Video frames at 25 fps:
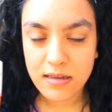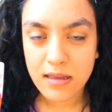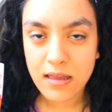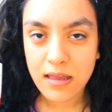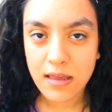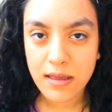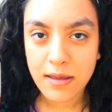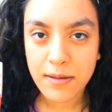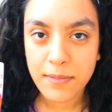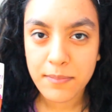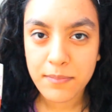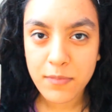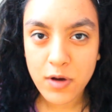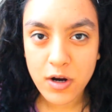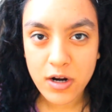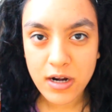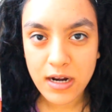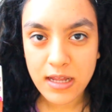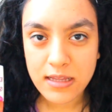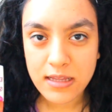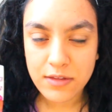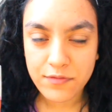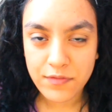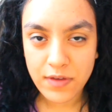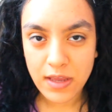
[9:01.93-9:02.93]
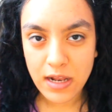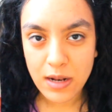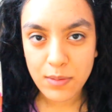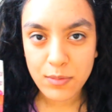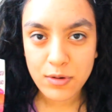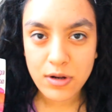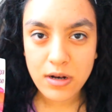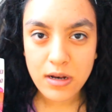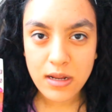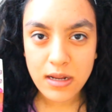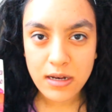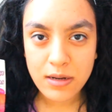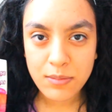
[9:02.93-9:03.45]
um, are
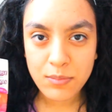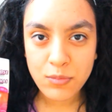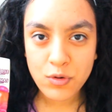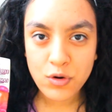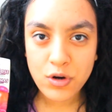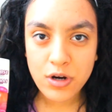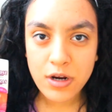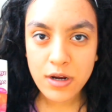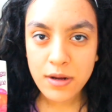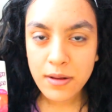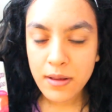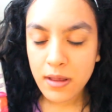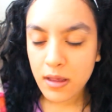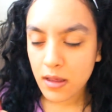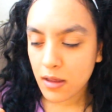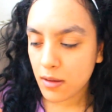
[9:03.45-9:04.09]
available anymore,